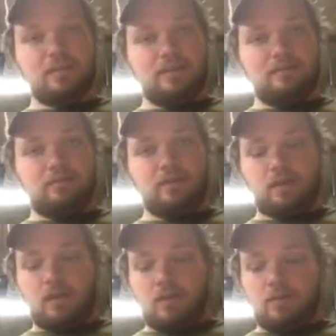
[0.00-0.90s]
deep,
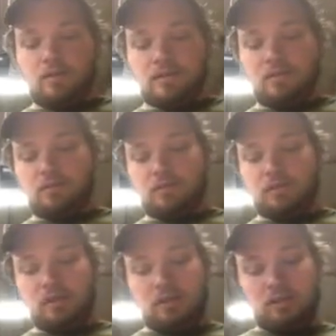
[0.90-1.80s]
because that
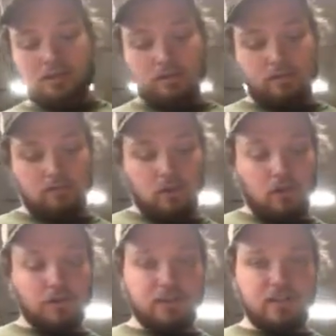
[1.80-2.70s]
will
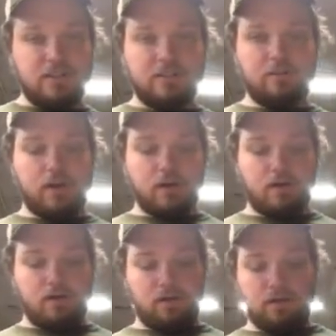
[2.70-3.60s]
cause excessive
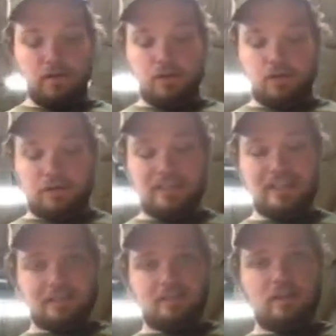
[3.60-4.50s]
wear on your
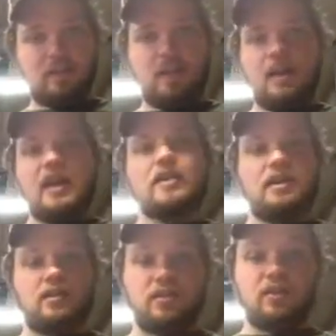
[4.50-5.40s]
links, and
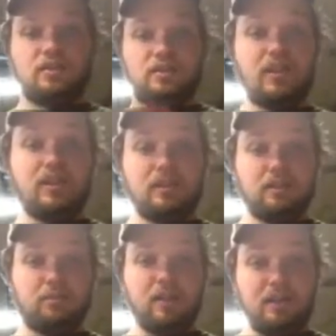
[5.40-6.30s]
that'll cause a chain
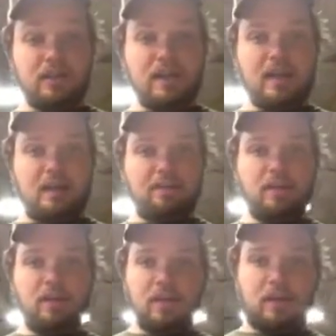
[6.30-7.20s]
to break in half,
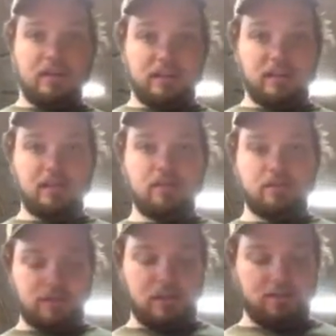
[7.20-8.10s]
and that's a
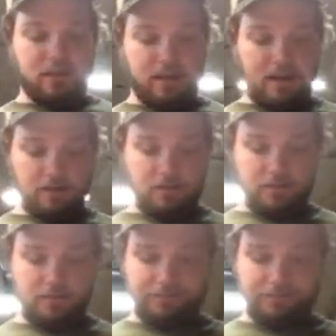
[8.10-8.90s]
huge safety hazard.